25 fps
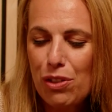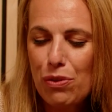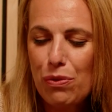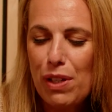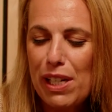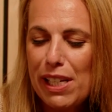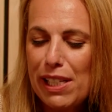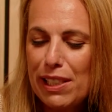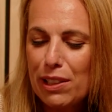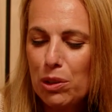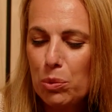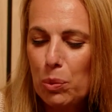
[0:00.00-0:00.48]

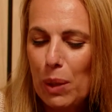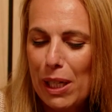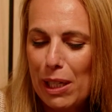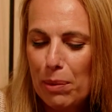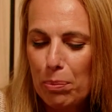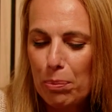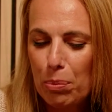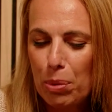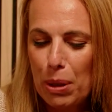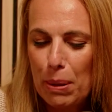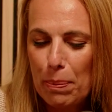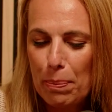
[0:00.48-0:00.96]
field well
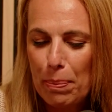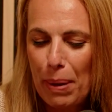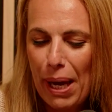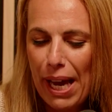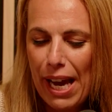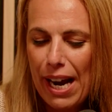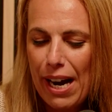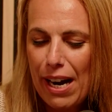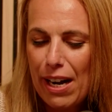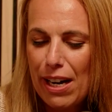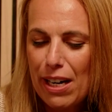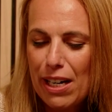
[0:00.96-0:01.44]

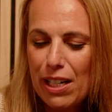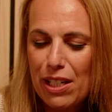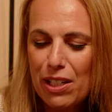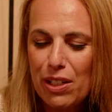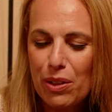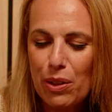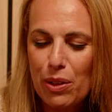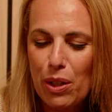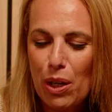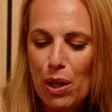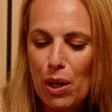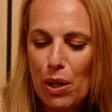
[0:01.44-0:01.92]

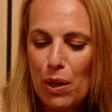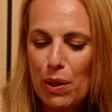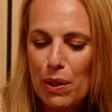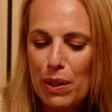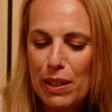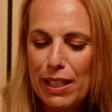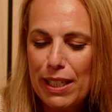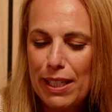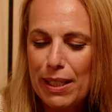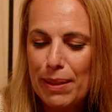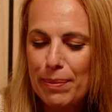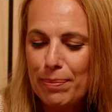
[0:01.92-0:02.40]
prepared,
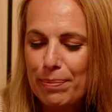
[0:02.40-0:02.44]
or